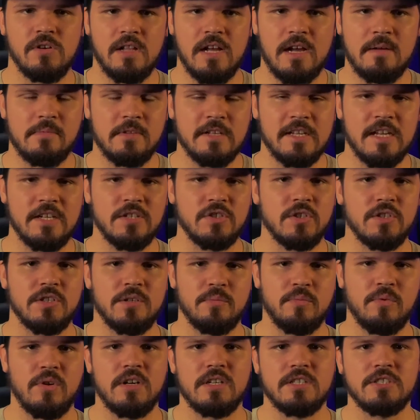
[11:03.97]
application or
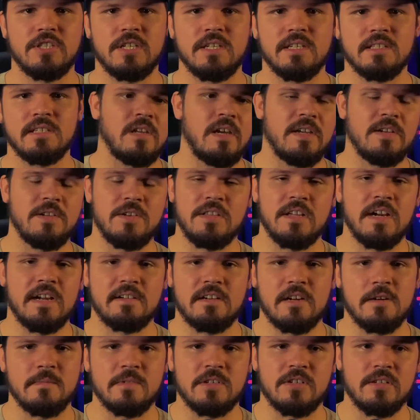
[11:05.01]
project. I know that I
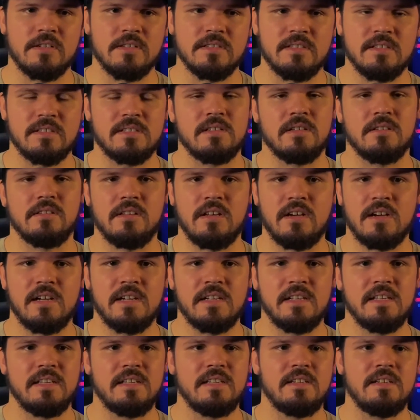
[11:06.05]
come across this a
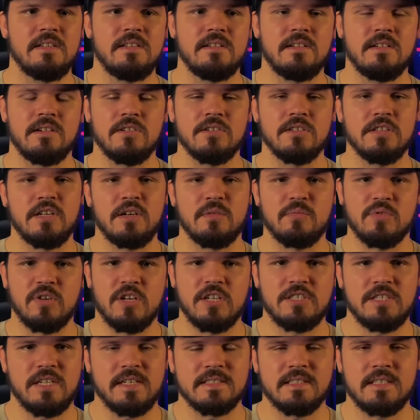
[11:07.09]
lot in earlier
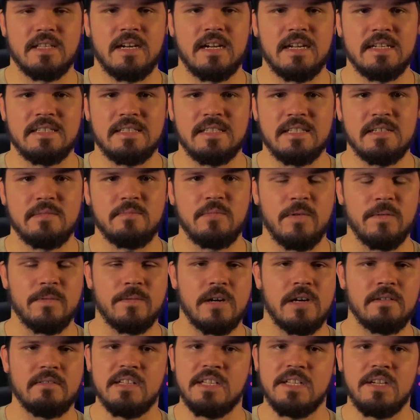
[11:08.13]
projects that I did
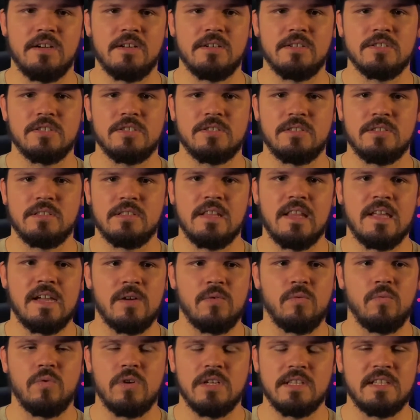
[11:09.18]
before I really understood like
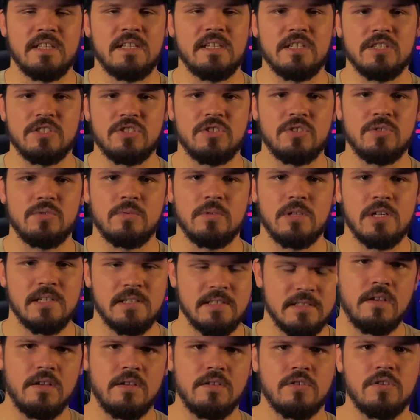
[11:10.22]
what the issue
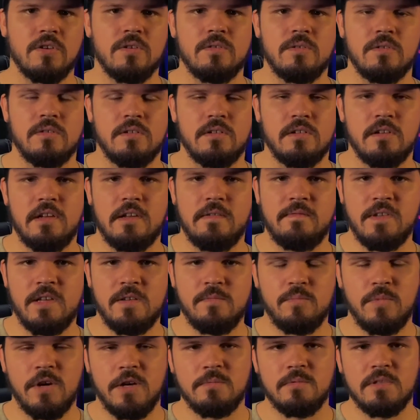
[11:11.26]
was. So
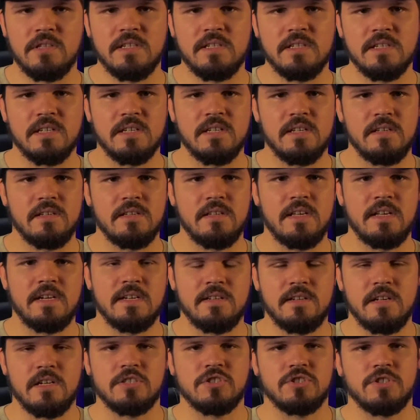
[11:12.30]
event bubbling in a
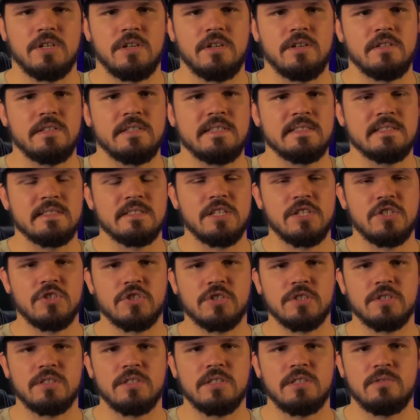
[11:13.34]
nutshell is
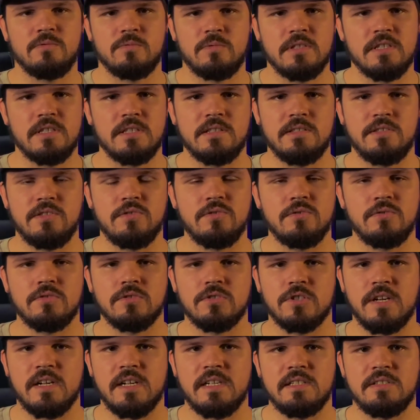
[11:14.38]
essentially when you
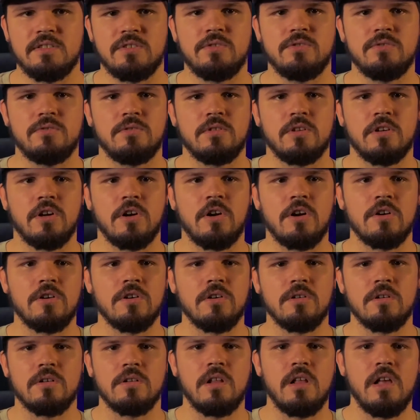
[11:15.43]
try to
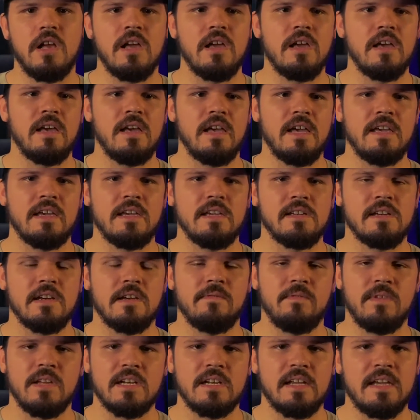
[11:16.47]
call a
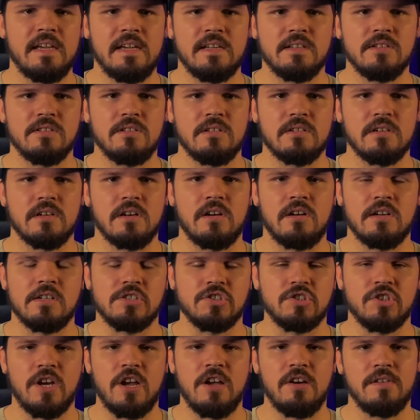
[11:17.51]
event handler on a
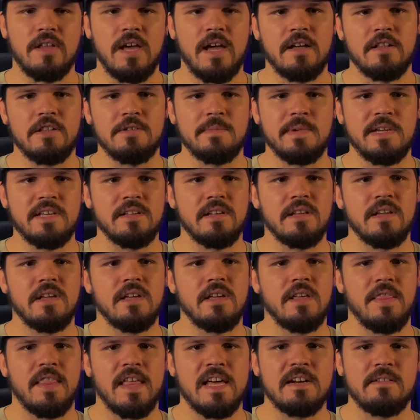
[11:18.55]
child element,
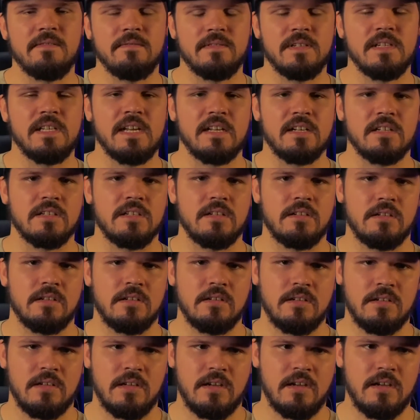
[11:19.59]
that event
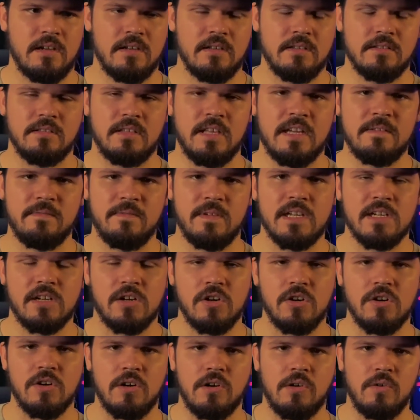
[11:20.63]

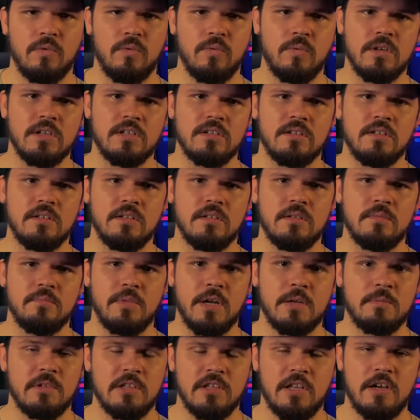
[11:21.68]
call will
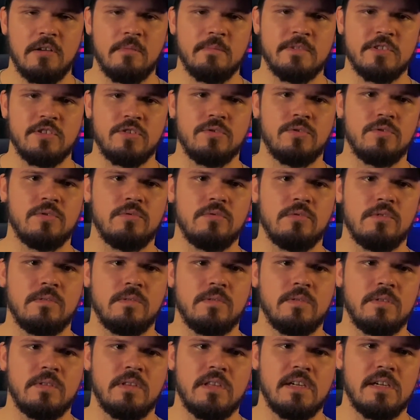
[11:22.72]
bubble up to
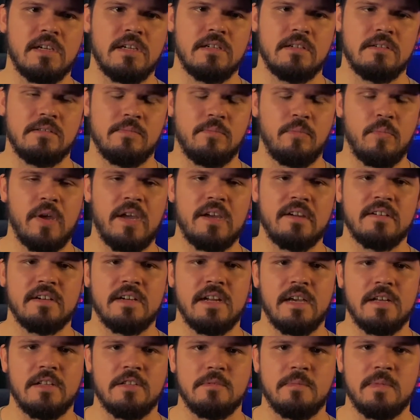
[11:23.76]
the parent
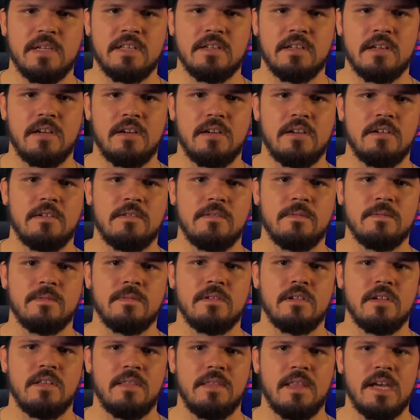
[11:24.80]
element of
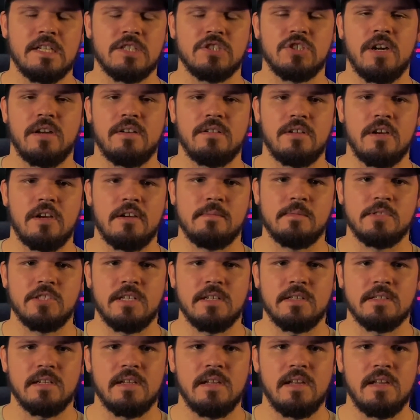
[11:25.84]
that child object,